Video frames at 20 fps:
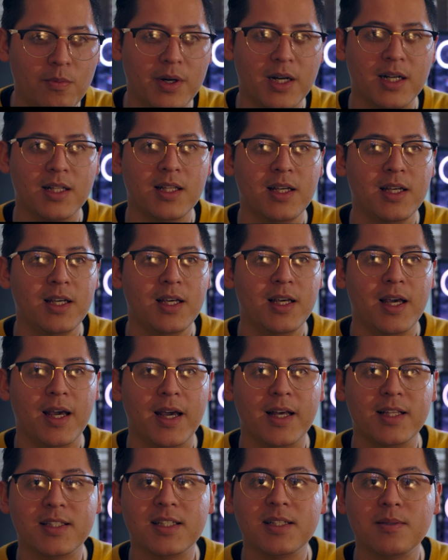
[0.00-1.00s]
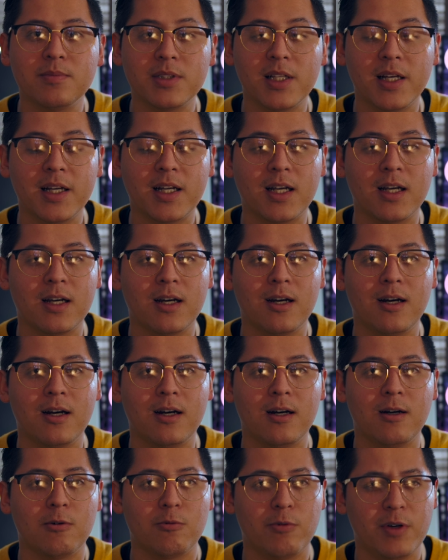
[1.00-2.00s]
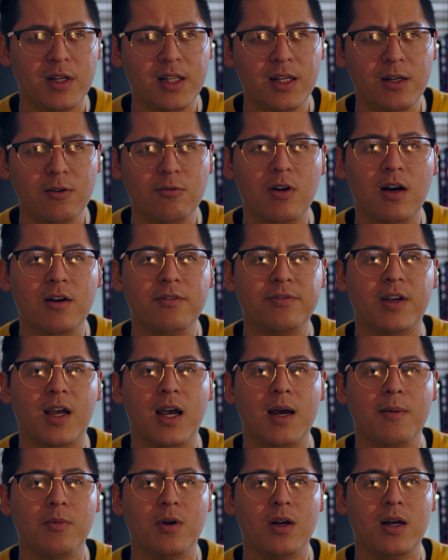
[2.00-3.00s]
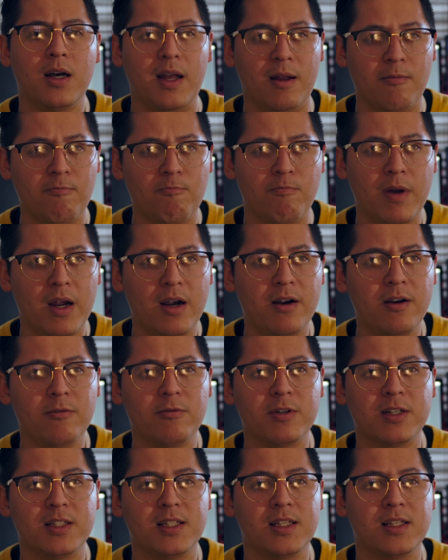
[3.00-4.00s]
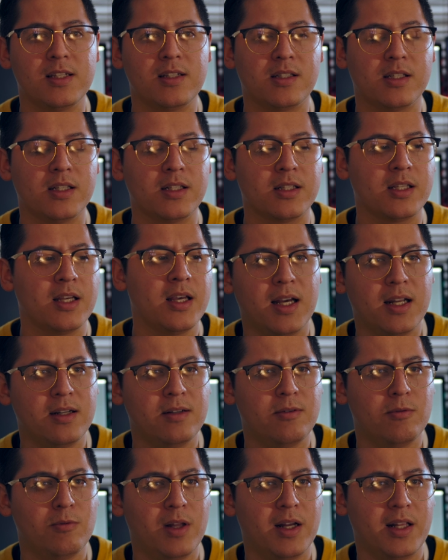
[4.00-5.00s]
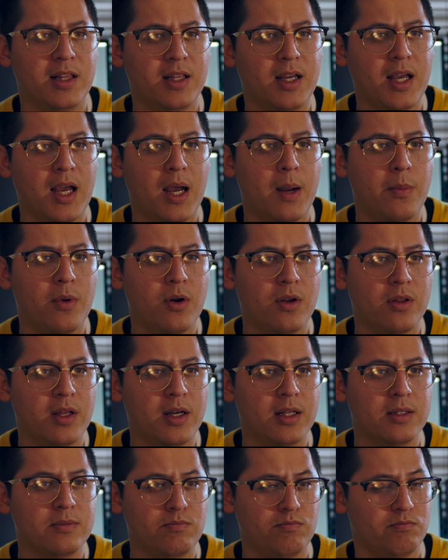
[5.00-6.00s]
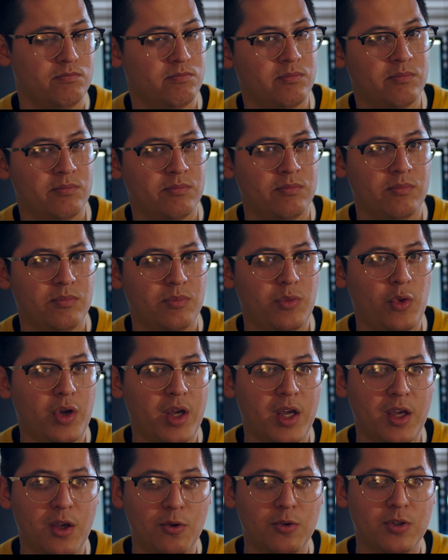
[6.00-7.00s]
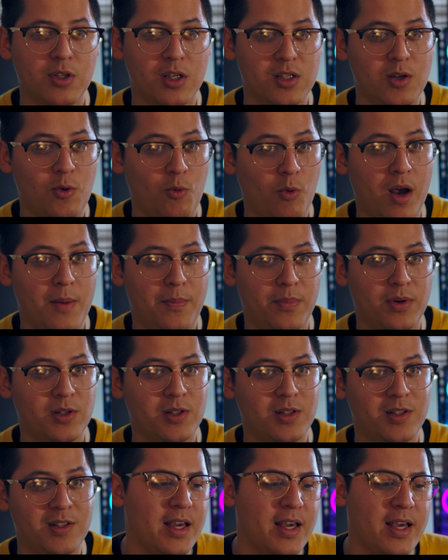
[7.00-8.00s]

But it seems like a really rough camera and very resistant, kind of like the camera that you can use as a weapon.